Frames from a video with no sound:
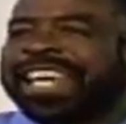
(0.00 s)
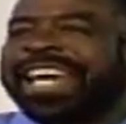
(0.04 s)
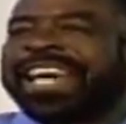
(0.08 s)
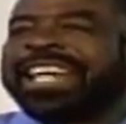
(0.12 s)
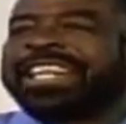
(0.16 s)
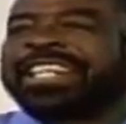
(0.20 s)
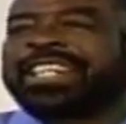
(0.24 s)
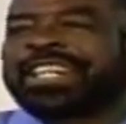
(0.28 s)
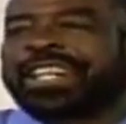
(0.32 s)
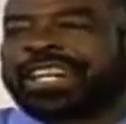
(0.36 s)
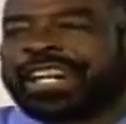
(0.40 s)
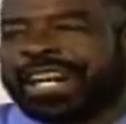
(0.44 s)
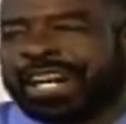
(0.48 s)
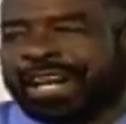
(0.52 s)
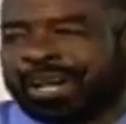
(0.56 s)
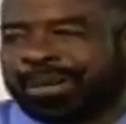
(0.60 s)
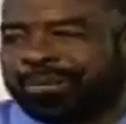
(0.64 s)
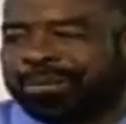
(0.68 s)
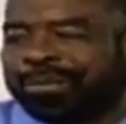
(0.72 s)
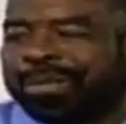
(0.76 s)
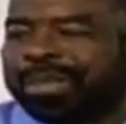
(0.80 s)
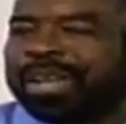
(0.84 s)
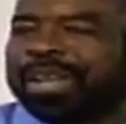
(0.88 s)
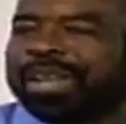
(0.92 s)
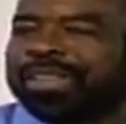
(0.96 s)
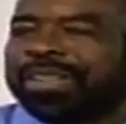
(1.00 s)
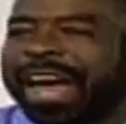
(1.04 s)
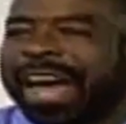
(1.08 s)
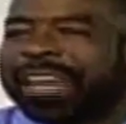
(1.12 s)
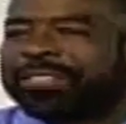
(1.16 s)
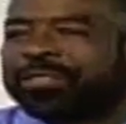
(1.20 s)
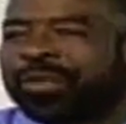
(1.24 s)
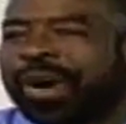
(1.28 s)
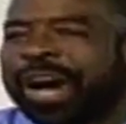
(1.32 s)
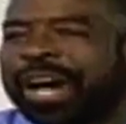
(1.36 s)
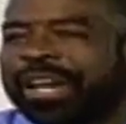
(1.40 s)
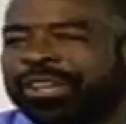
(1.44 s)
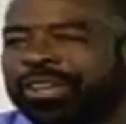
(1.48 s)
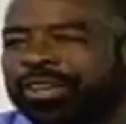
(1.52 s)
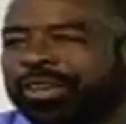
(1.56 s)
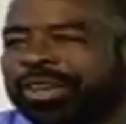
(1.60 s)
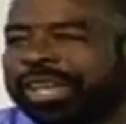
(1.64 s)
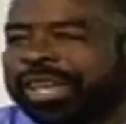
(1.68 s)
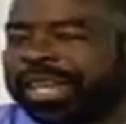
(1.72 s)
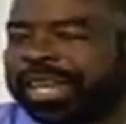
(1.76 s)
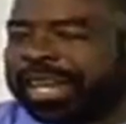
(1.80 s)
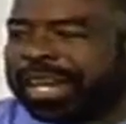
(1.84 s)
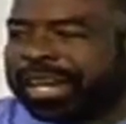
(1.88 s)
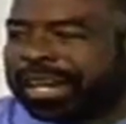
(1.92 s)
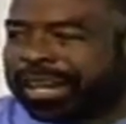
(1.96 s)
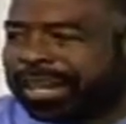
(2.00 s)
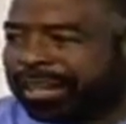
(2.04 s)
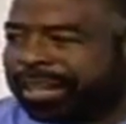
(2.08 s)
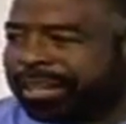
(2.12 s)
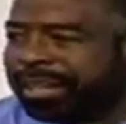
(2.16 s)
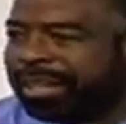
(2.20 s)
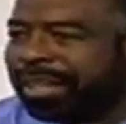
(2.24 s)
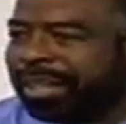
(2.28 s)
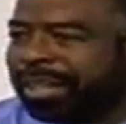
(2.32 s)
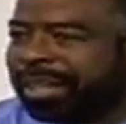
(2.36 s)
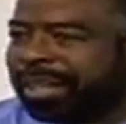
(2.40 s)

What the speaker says: income. That's why you're here.